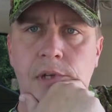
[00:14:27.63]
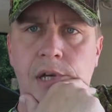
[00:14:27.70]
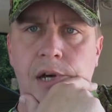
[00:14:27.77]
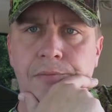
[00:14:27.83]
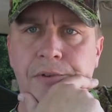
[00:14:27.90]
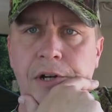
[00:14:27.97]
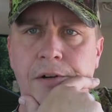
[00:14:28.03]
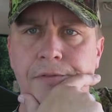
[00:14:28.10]

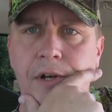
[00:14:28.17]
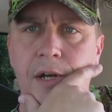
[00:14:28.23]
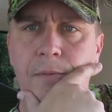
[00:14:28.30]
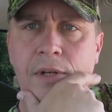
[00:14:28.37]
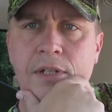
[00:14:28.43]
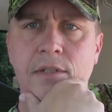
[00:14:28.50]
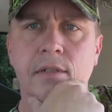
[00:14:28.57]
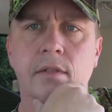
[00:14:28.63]
help feed our
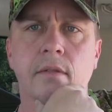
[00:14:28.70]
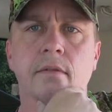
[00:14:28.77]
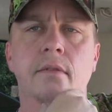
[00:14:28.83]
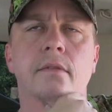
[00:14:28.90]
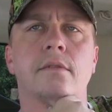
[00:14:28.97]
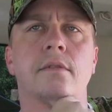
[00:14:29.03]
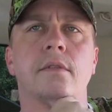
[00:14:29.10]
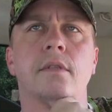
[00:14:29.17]
families.
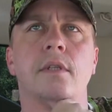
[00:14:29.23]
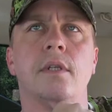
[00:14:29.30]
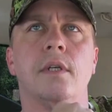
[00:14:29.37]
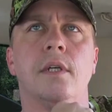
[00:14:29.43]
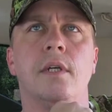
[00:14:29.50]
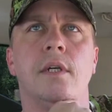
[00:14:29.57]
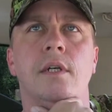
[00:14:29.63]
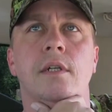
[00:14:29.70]

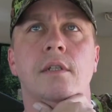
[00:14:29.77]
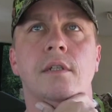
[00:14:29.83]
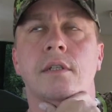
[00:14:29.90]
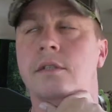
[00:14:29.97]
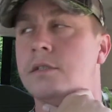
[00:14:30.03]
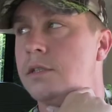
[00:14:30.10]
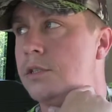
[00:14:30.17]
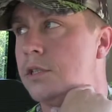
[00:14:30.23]

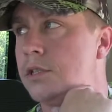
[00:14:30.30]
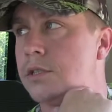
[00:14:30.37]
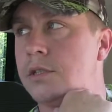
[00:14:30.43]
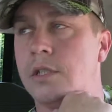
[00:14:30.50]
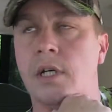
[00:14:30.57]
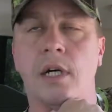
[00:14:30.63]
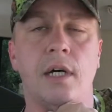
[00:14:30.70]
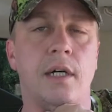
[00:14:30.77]
So
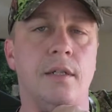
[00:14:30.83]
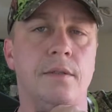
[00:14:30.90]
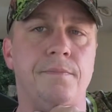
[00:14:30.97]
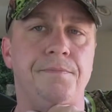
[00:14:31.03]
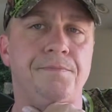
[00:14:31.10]
just uh,